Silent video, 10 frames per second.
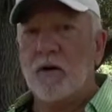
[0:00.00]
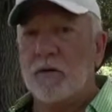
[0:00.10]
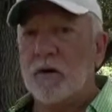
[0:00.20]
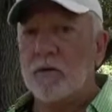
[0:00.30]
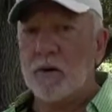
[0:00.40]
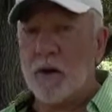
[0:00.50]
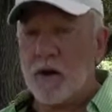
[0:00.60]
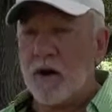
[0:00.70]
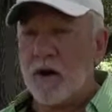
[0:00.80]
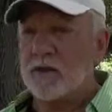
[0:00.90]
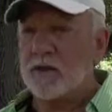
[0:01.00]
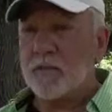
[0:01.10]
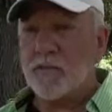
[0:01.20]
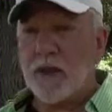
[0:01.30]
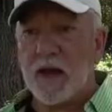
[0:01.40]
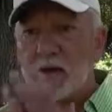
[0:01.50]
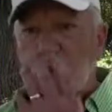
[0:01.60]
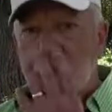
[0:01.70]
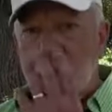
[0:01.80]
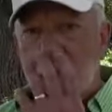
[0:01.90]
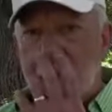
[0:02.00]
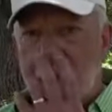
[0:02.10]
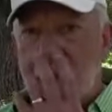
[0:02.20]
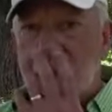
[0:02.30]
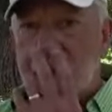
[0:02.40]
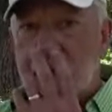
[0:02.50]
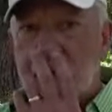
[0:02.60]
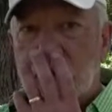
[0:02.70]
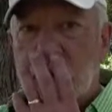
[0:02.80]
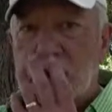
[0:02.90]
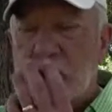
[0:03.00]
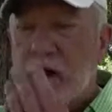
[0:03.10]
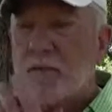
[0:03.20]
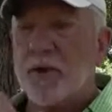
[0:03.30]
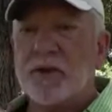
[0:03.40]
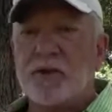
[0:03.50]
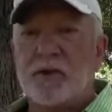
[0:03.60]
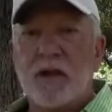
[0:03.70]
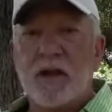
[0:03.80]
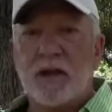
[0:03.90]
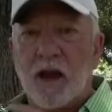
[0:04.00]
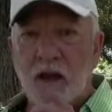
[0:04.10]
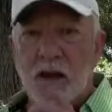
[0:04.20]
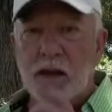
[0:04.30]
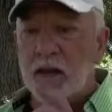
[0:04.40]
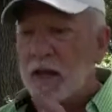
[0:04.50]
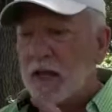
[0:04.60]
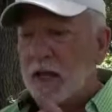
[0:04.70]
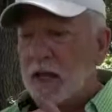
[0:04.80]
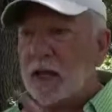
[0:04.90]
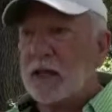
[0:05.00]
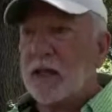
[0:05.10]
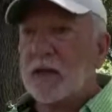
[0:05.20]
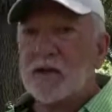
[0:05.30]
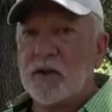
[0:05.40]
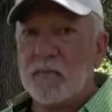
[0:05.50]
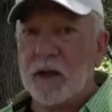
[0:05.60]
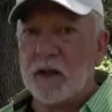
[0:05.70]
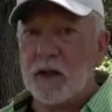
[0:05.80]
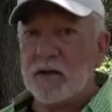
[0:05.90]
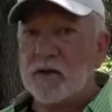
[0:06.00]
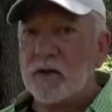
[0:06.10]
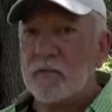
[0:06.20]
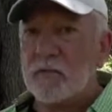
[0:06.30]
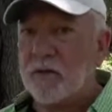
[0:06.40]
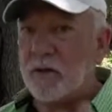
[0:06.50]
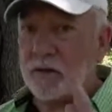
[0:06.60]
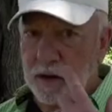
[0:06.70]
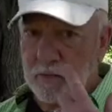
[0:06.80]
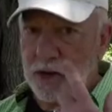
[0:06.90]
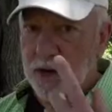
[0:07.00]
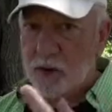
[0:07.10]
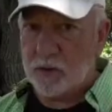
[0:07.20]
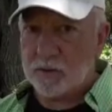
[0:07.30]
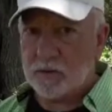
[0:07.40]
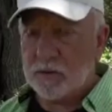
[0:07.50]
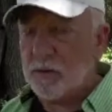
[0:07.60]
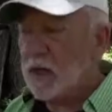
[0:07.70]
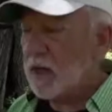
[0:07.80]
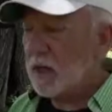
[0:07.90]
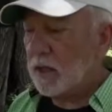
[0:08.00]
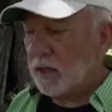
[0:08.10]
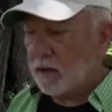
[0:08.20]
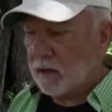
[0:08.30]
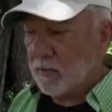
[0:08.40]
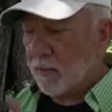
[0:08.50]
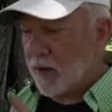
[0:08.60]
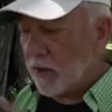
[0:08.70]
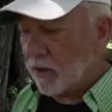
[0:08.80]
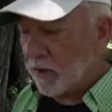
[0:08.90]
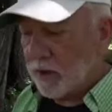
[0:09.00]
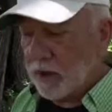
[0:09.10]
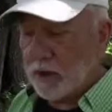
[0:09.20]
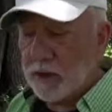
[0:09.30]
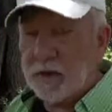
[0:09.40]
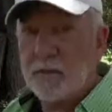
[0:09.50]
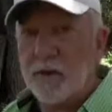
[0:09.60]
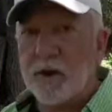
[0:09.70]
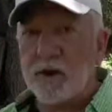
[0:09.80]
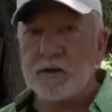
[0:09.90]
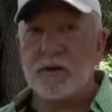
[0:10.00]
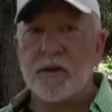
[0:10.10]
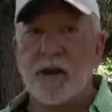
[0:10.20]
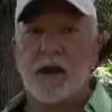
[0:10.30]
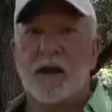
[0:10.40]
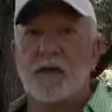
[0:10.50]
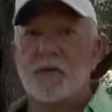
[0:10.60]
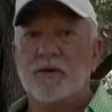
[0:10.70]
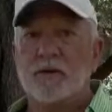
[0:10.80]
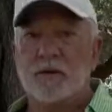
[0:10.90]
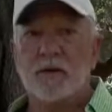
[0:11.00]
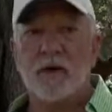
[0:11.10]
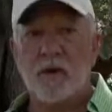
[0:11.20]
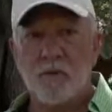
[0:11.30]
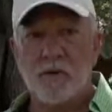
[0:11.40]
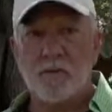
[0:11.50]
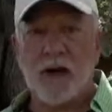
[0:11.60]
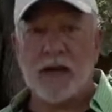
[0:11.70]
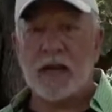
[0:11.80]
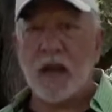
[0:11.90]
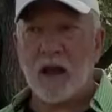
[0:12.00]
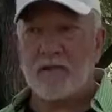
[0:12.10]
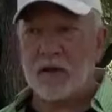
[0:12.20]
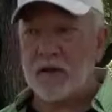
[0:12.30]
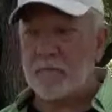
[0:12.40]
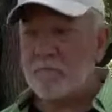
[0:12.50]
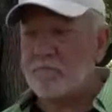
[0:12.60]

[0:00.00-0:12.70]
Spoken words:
only because I don't want my respiratory droplets carrying anything that's in my lungs, in my throat, in my nose, in my mouth, into that animal's open body cavity.